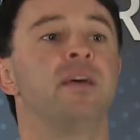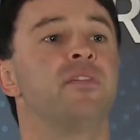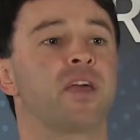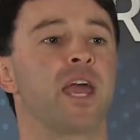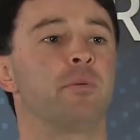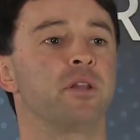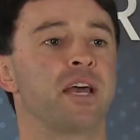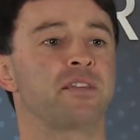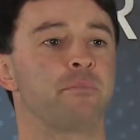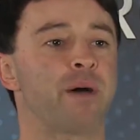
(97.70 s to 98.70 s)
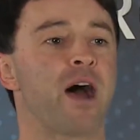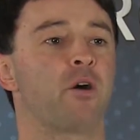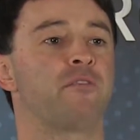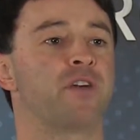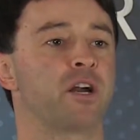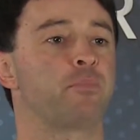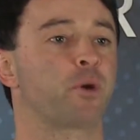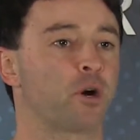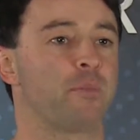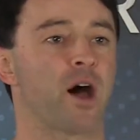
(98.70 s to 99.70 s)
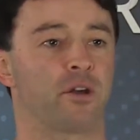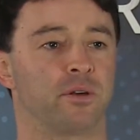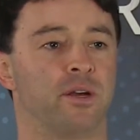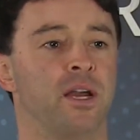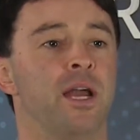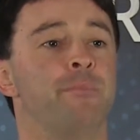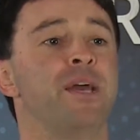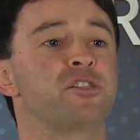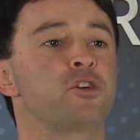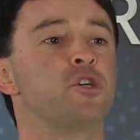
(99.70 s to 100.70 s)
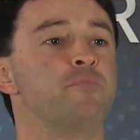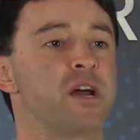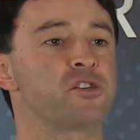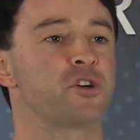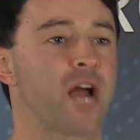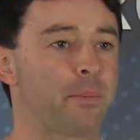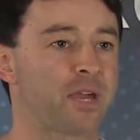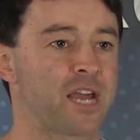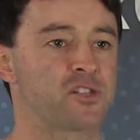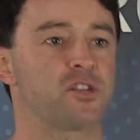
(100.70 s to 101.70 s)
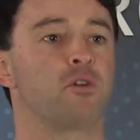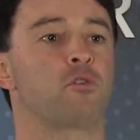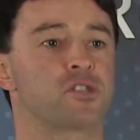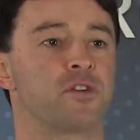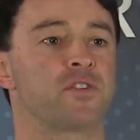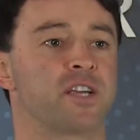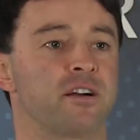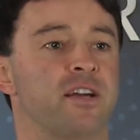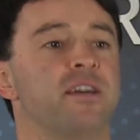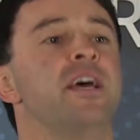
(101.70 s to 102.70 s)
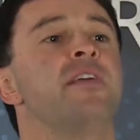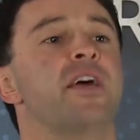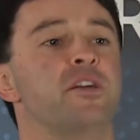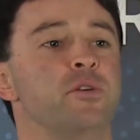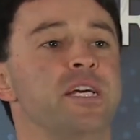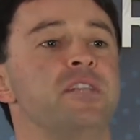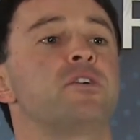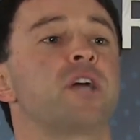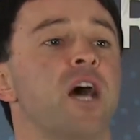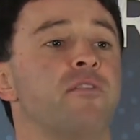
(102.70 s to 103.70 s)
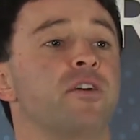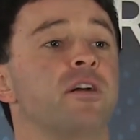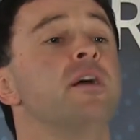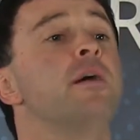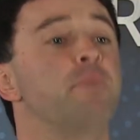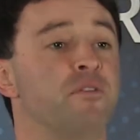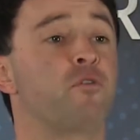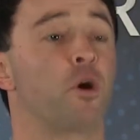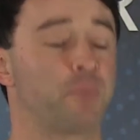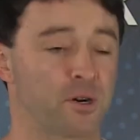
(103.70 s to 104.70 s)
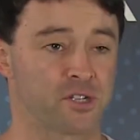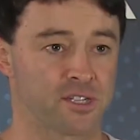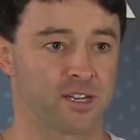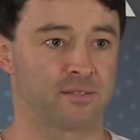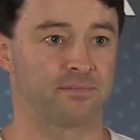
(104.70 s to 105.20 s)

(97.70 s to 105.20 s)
The cable length and power vary per model. Make sure you measure your application or surface area that you need to cover before purchasing.